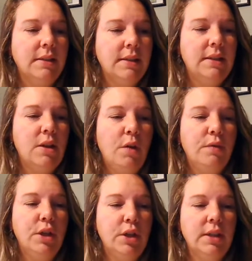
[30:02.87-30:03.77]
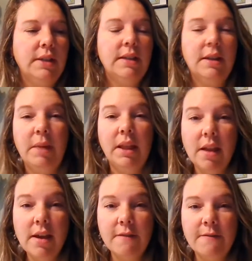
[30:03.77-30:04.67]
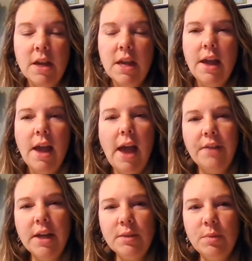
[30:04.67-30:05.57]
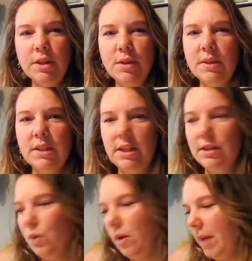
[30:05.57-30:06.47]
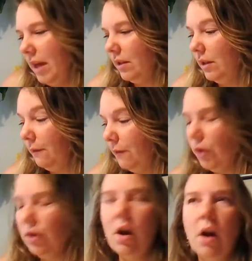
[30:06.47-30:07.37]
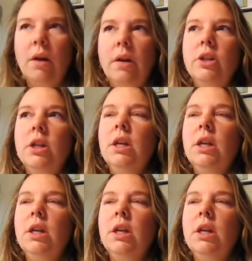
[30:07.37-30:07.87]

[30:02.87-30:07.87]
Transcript: to see all of the goodness in my life. And that's one of those things, going back to the fear card,